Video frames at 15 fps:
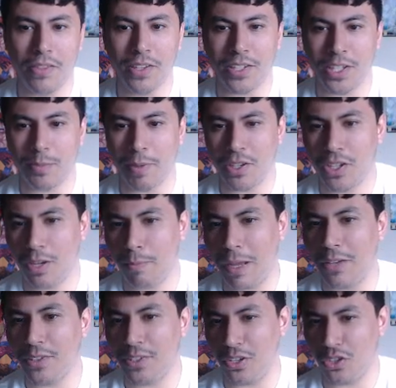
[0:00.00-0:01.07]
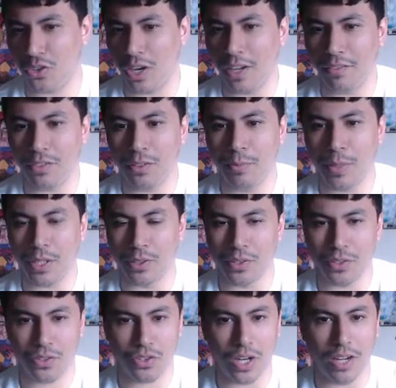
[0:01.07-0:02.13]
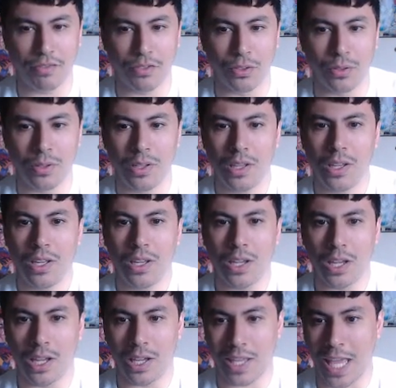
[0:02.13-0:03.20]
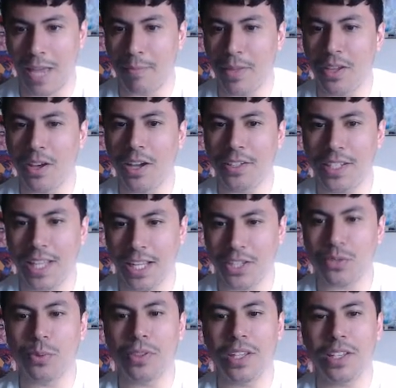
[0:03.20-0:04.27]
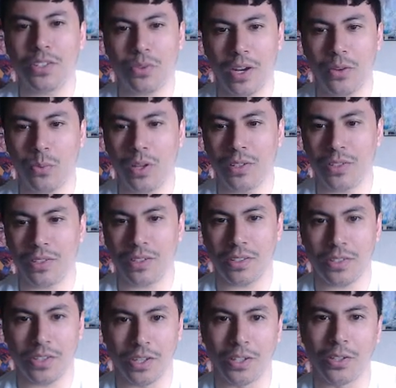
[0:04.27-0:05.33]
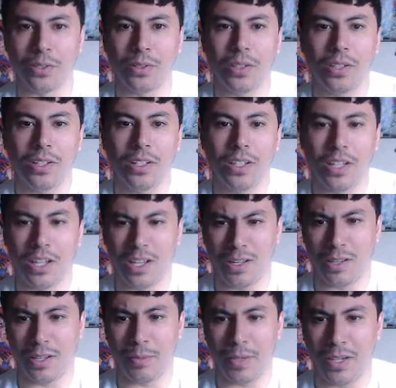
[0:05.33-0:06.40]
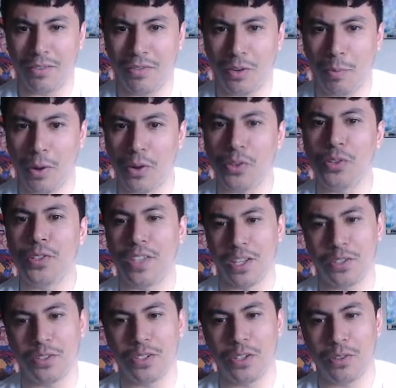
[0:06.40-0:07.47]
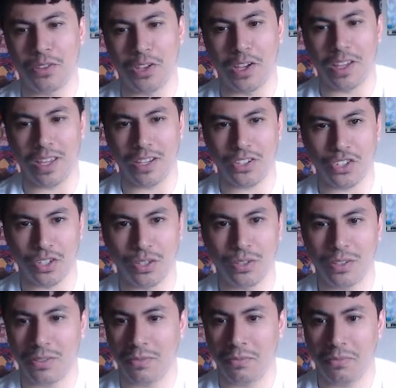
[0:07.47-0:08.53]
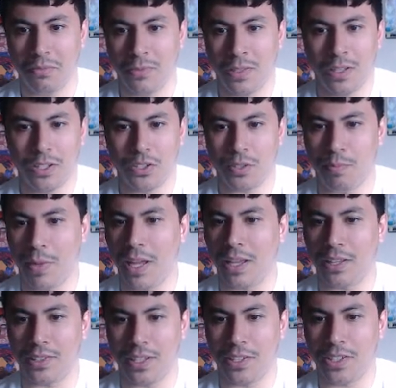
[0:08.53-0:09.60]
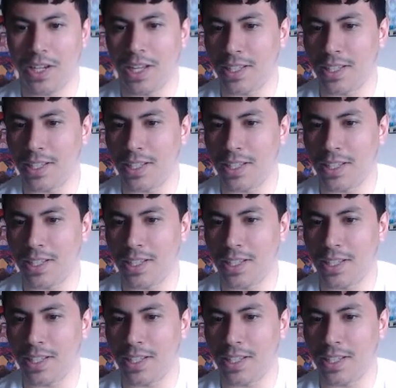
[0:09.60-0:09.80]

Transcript: this, especially Bowser's a Trifle, because Trifle can be guarded against with these grade 1s. So I mean, if your opponent uses this on you, 30k shield, it just blankets the entire